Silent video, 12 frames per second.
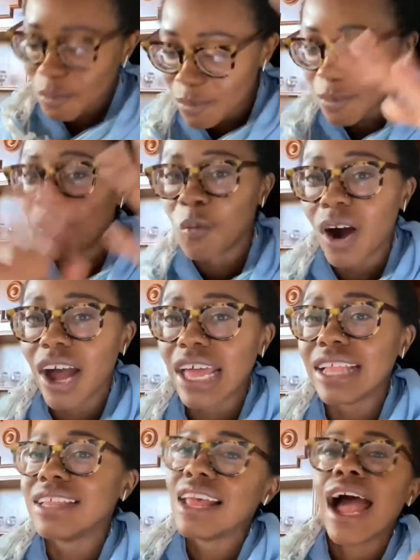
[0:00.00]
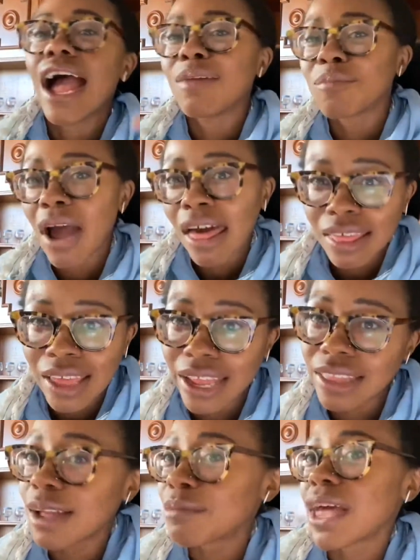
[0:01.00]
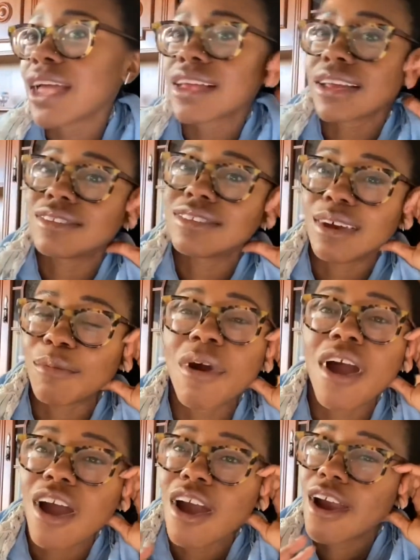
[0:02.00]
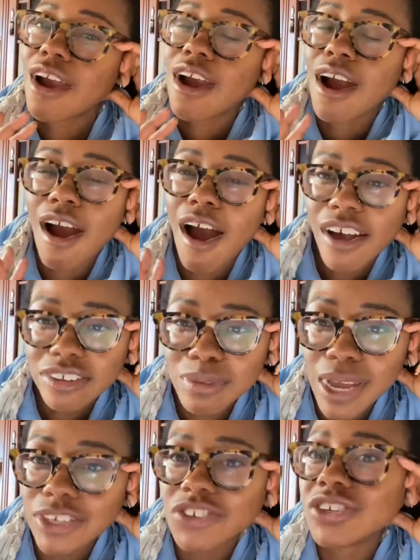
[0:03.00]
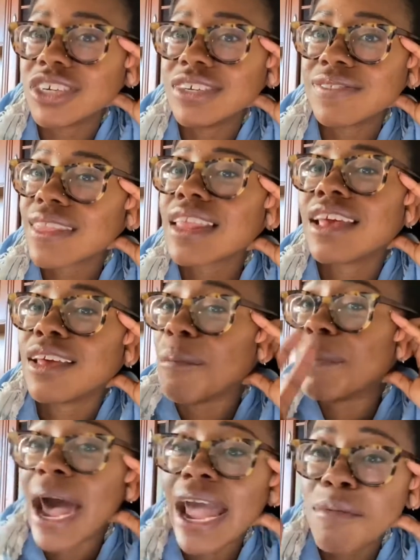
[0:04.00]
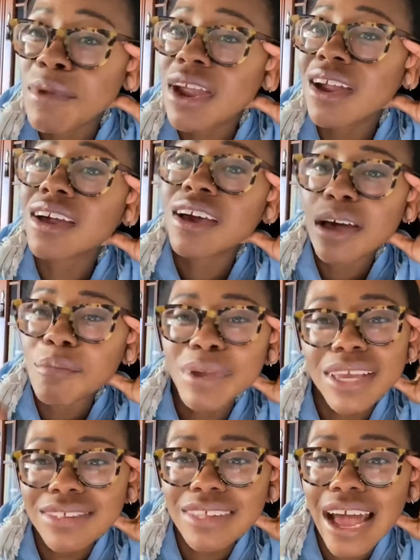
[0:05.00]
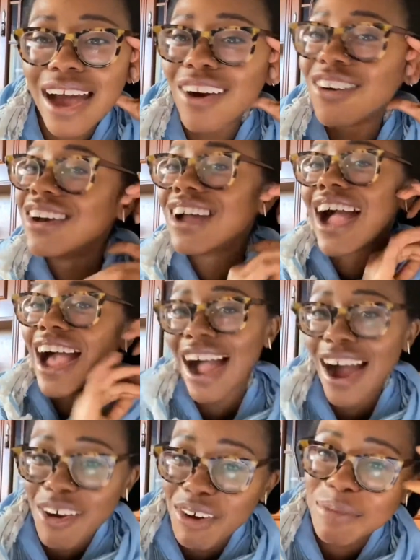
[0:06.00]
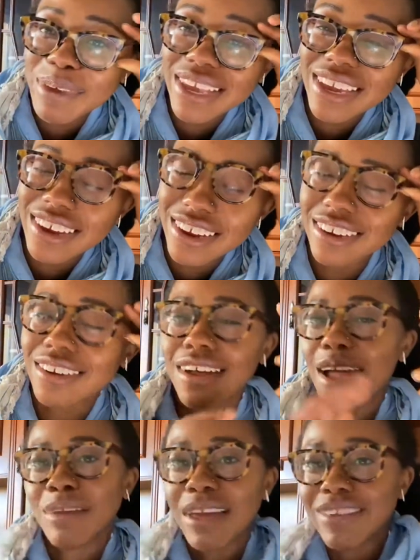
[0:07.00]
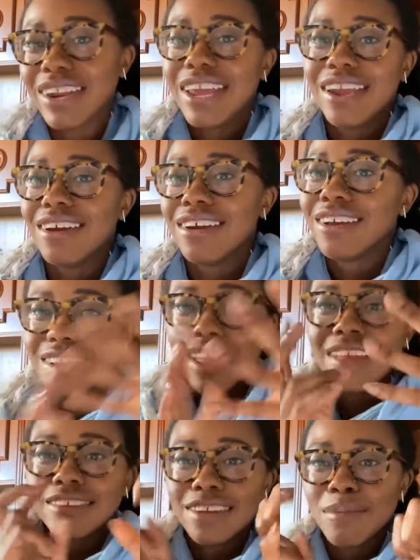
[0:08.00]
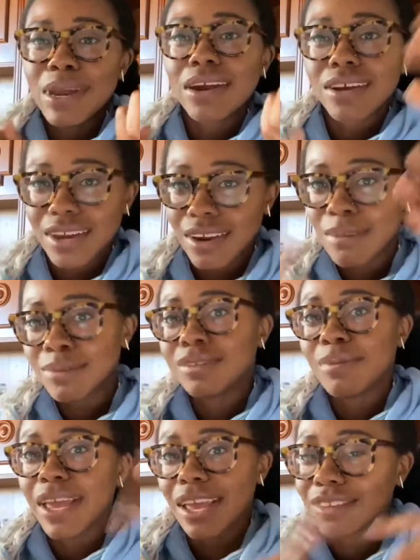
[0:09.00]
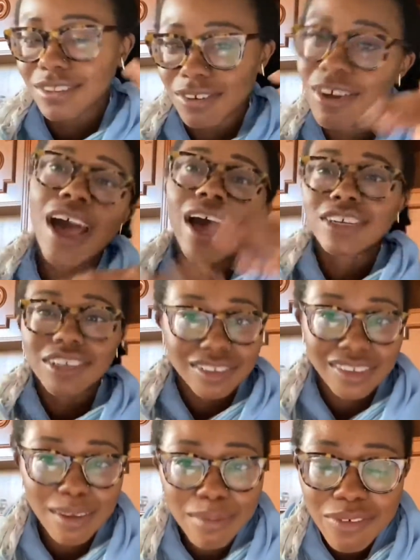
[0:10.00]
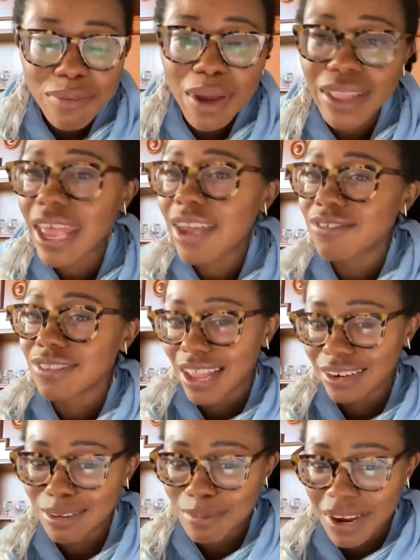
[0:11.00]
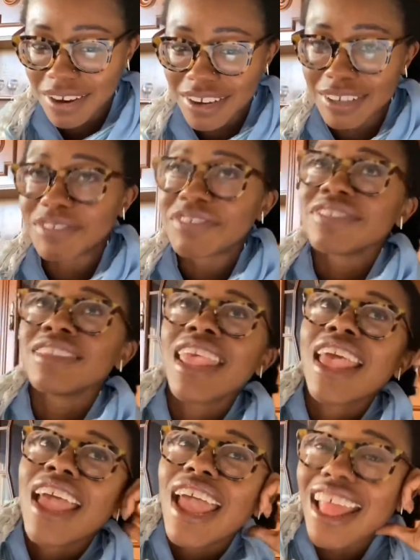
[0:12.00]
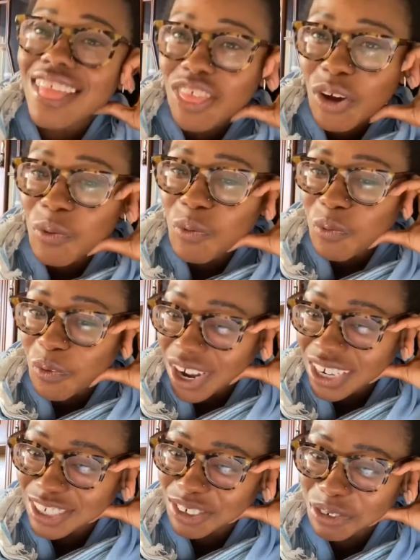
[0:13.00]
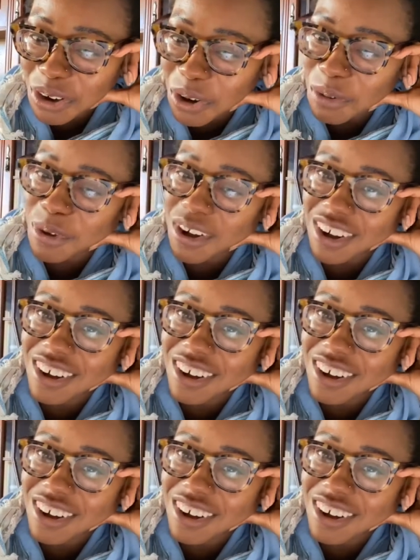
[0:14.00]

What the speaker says: 1, I'd probably end up like in some awesome country. Bye, America. Peace out. I don't want to be here. I'm not even here as in America here. I'm in Spain. So I just keep living my life, not in America. And the one trope,